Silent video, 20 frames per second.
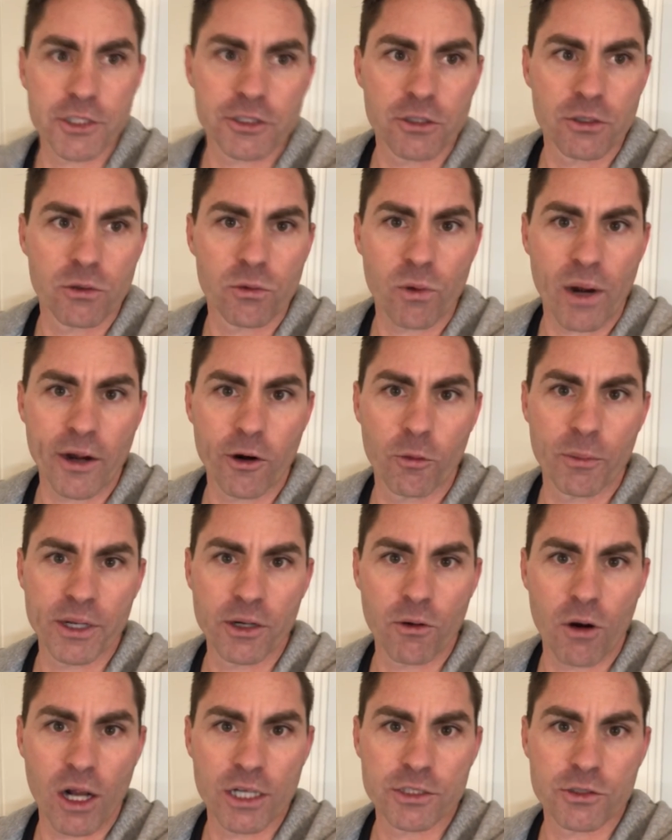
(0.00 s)
your Ryobi
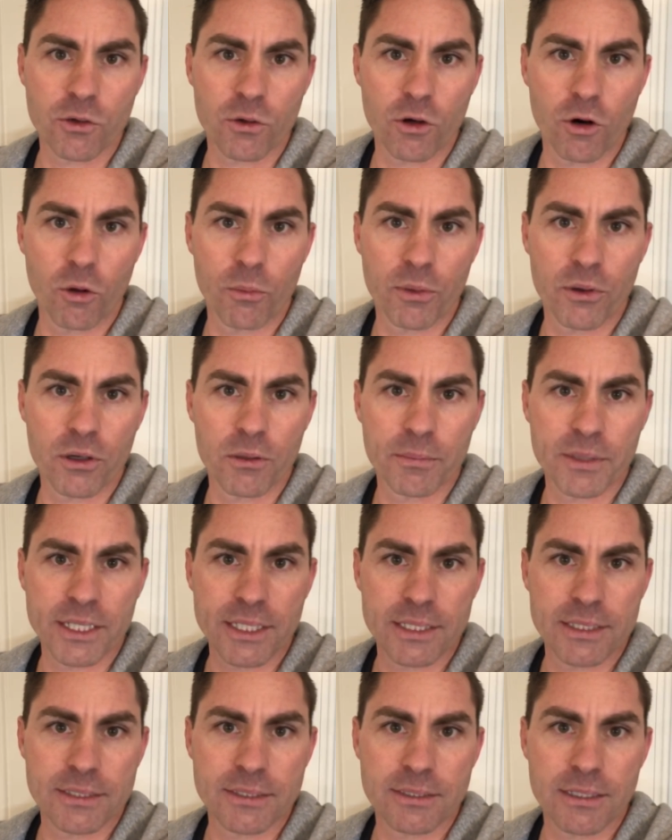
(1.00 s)
garage door opener,
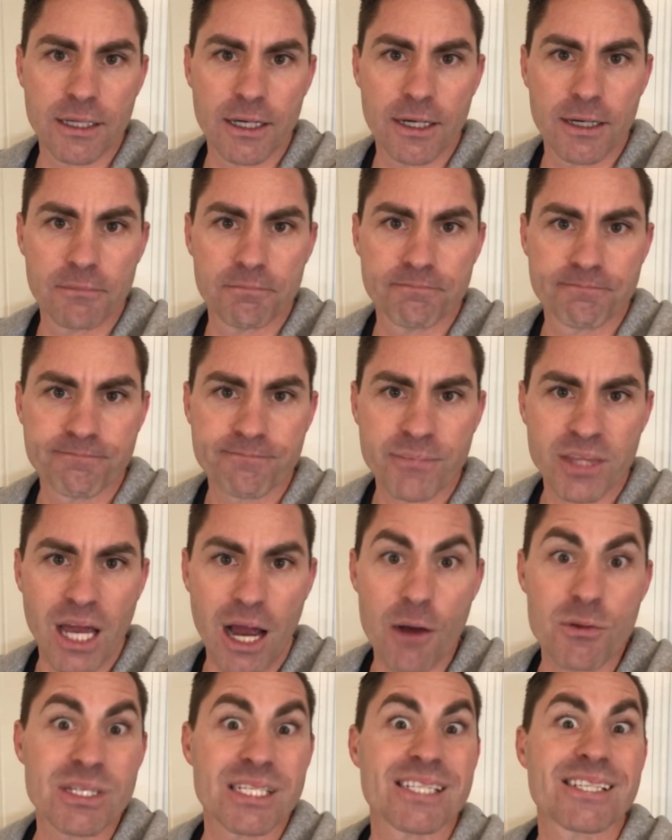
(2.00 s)
because
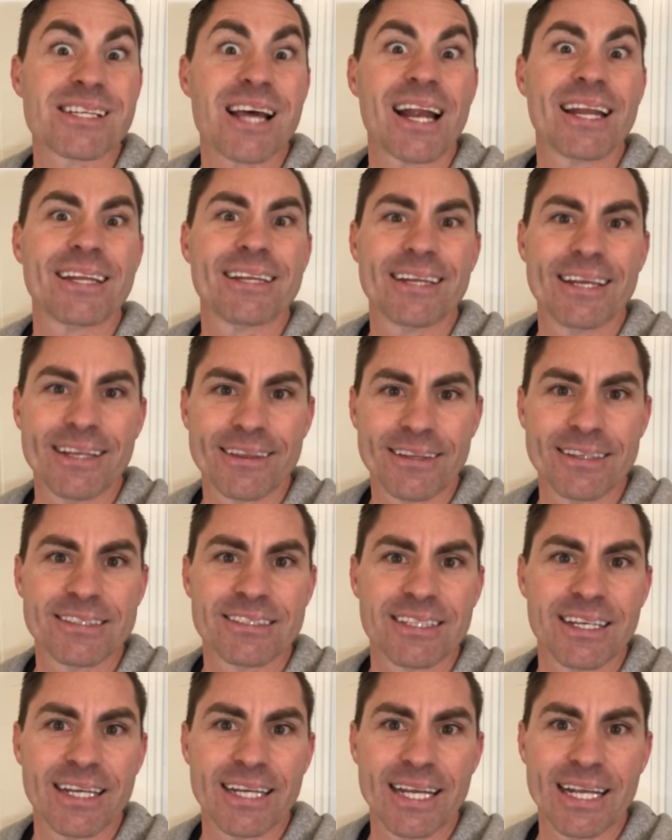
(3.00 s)
I was excited to get
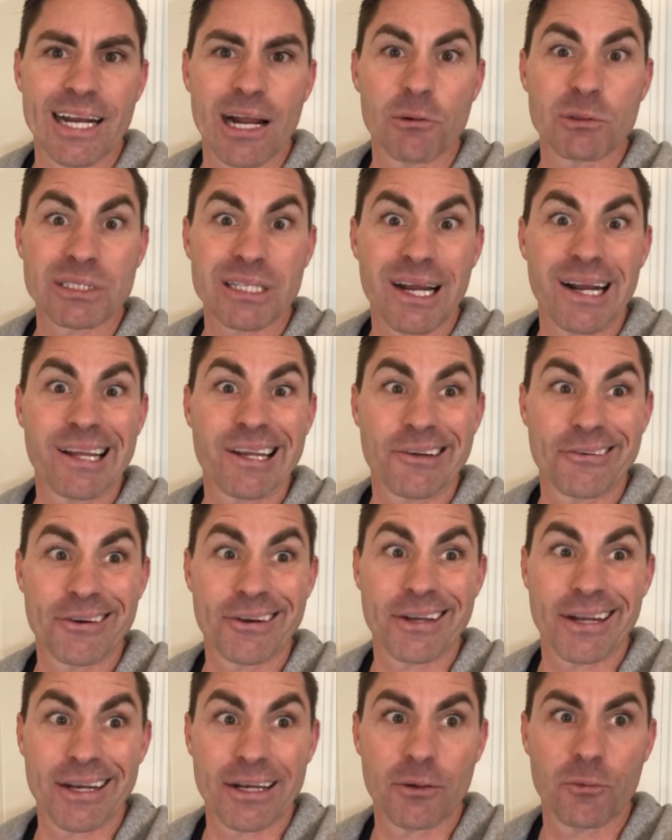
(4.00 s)
this thing, and I was kind of
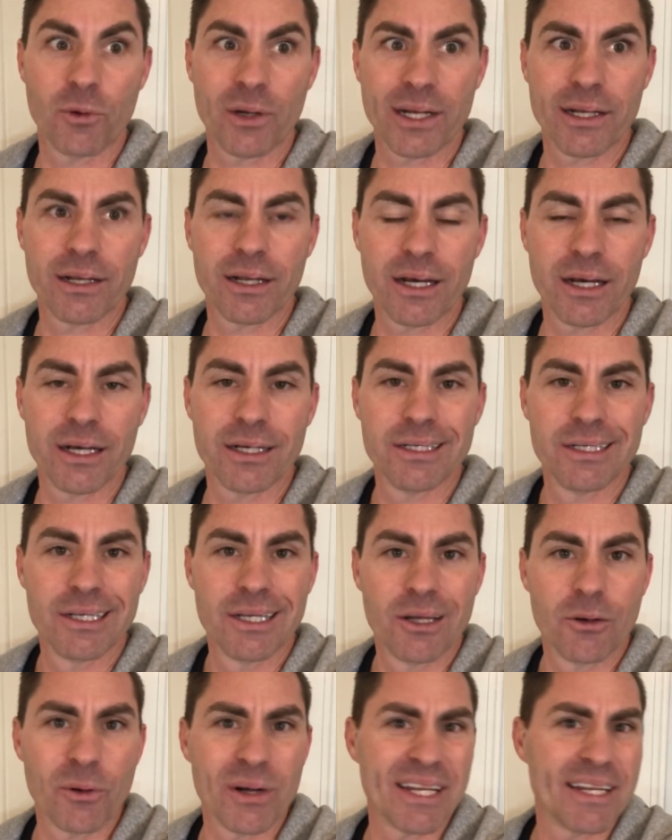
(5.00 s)
irritated when
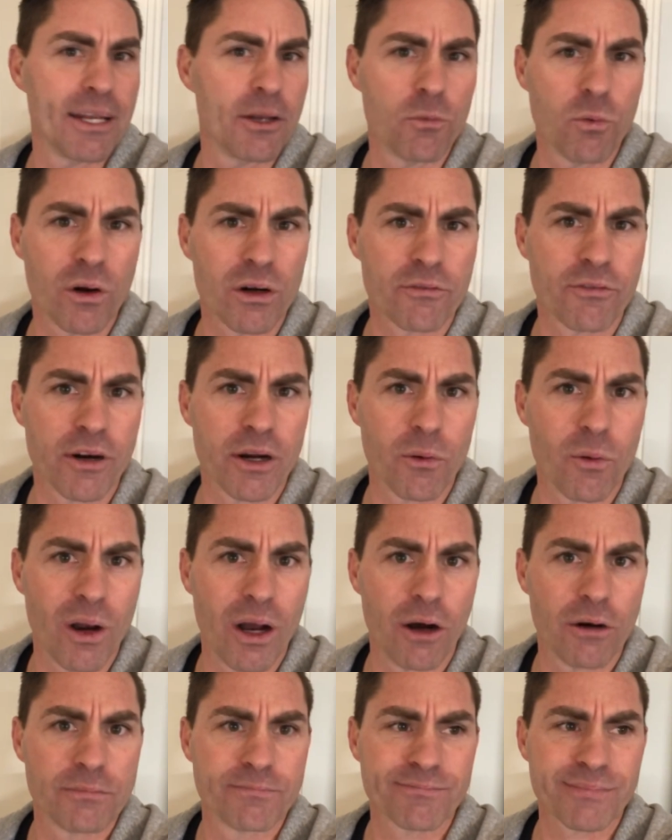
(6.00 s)
it didn't work very
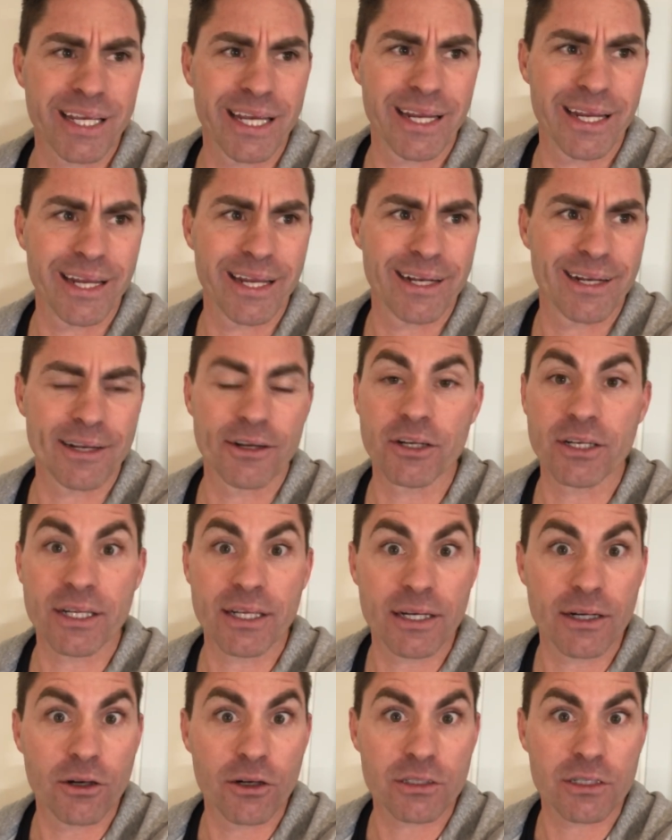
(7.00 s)
well, and I couldn't
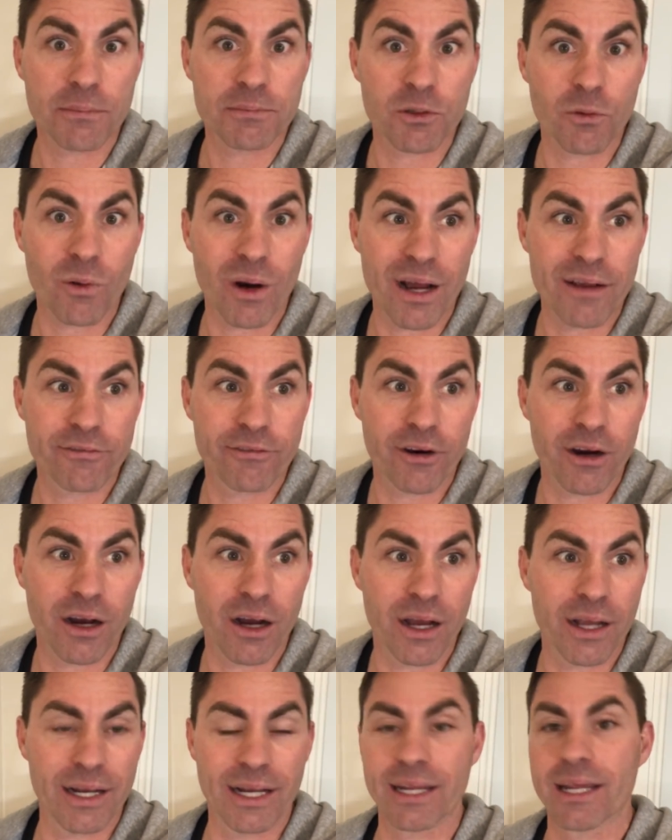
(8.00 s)
get it hooked up to
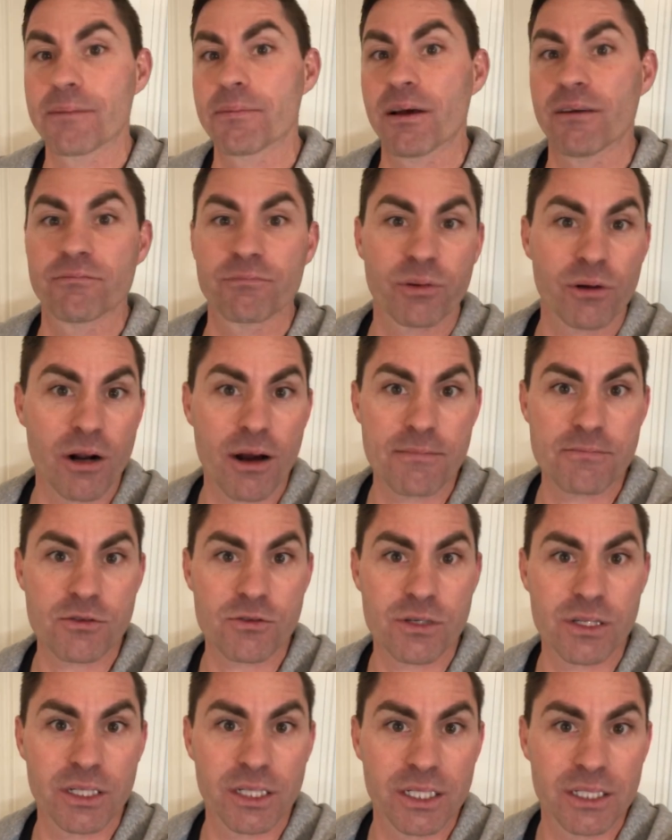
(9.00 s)
Wi-Fi, and I kept having problems
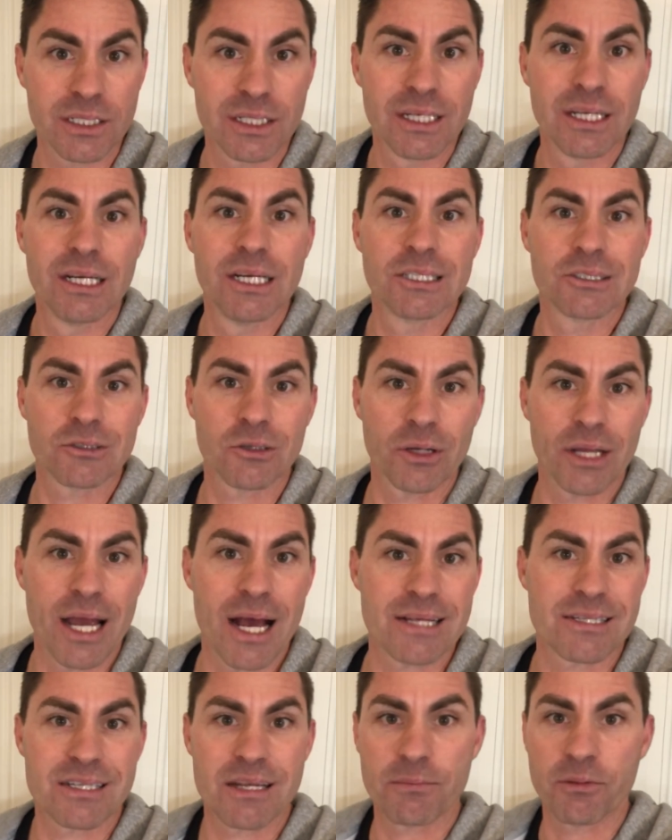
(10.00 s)
with it. So
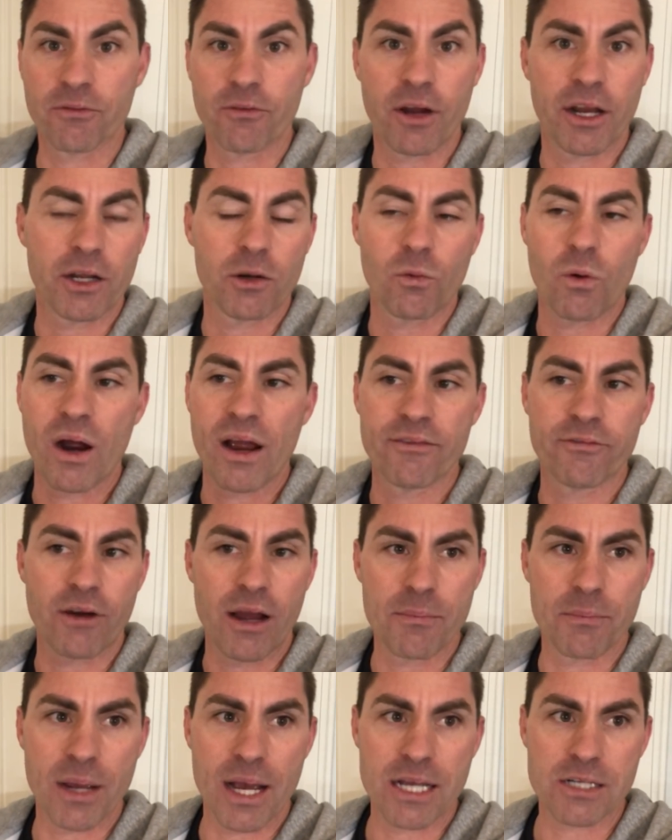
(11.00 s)
yeah, simplify your
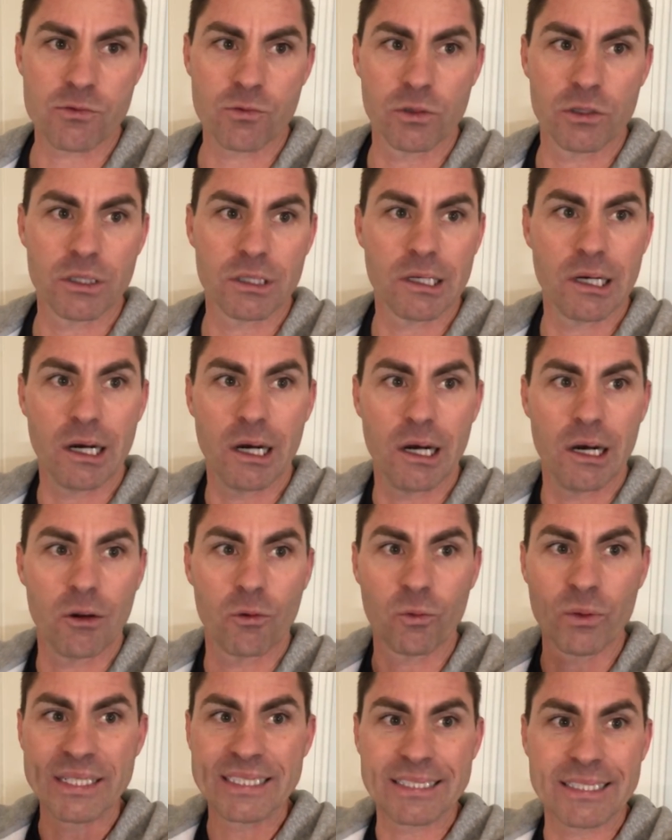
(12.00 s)
Wi-Fi password.
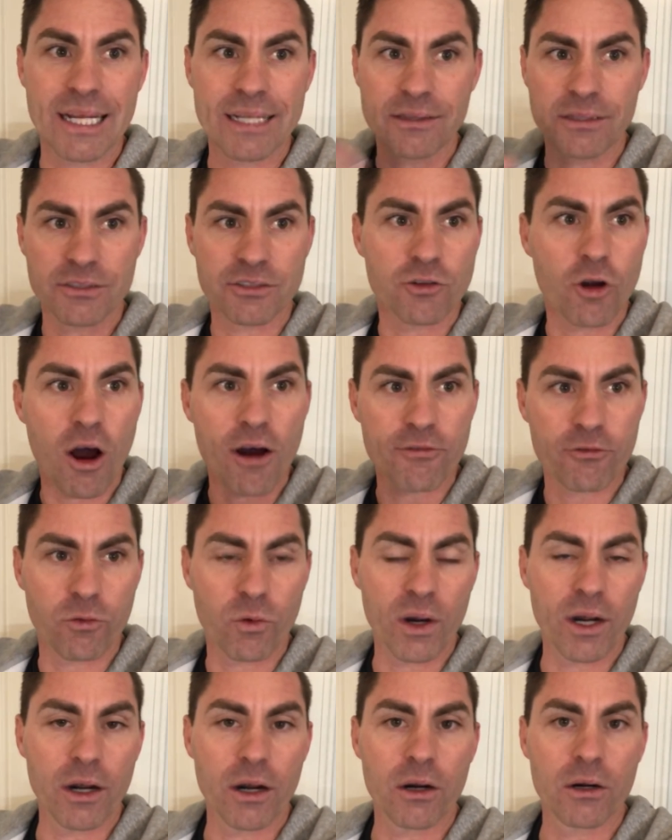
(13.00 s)
Reset the
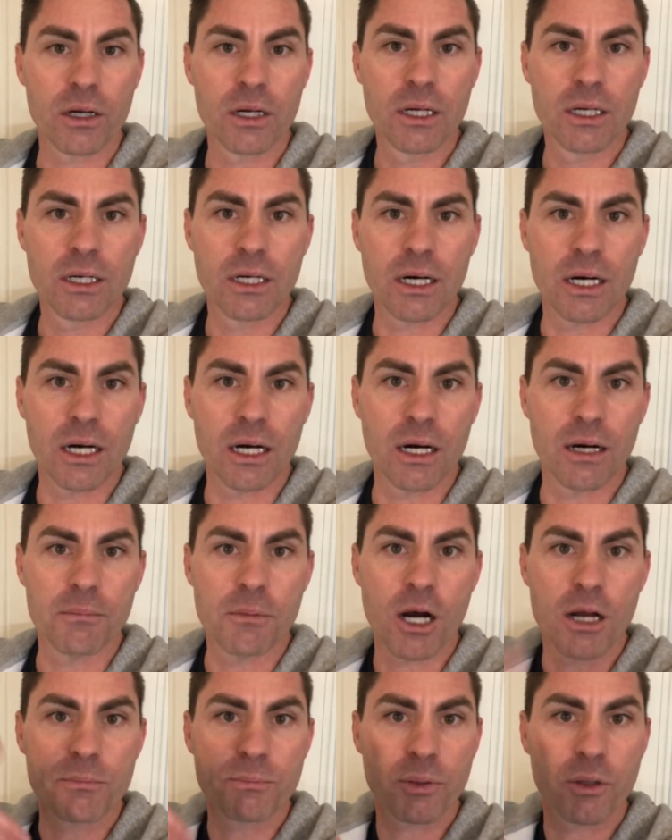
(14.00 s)
software.
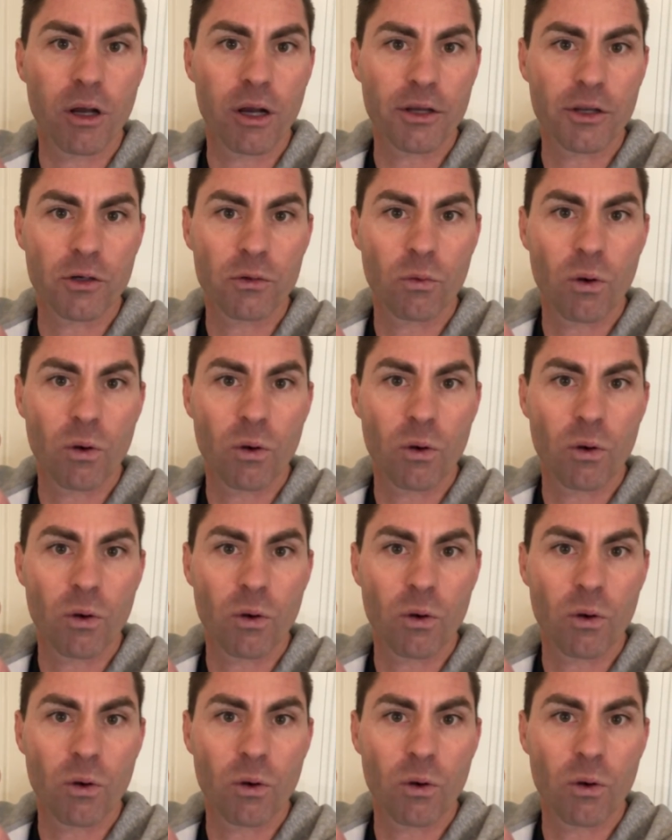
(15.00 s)
Unplug your